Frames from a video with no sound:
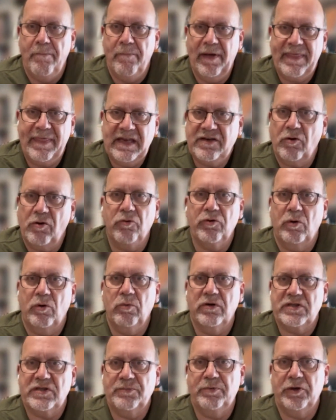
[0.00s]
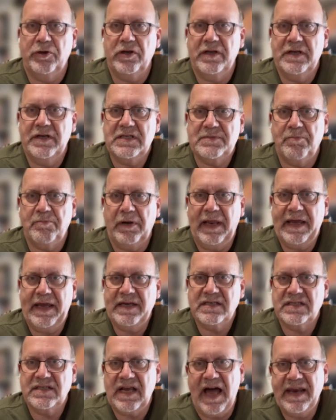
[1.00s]
but they don't know what to put in its
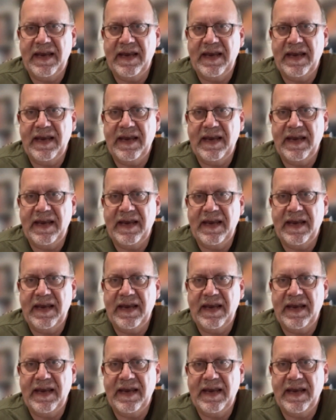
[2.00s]
place.